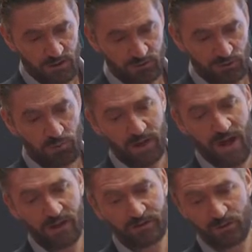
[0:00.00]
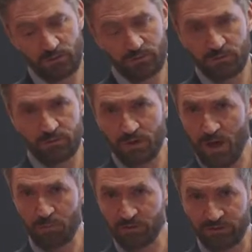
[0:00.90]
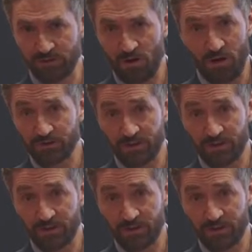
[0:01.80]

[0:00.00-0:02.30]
you might ask, so how much does it cost?